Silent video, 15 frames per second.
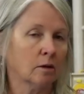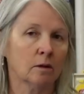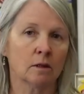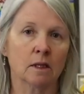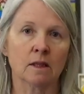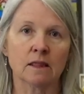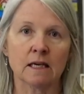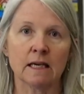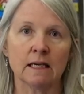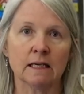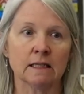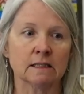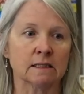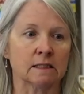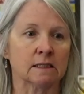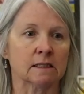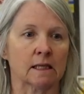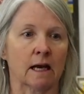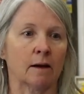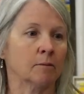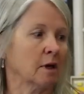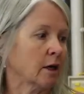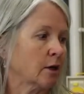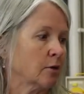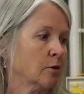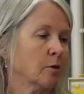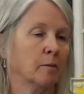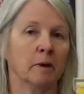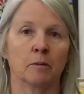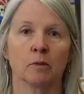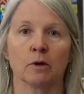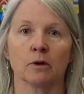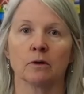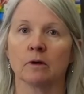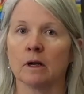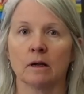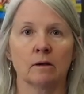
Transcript: The thing is, is I'm not going to remember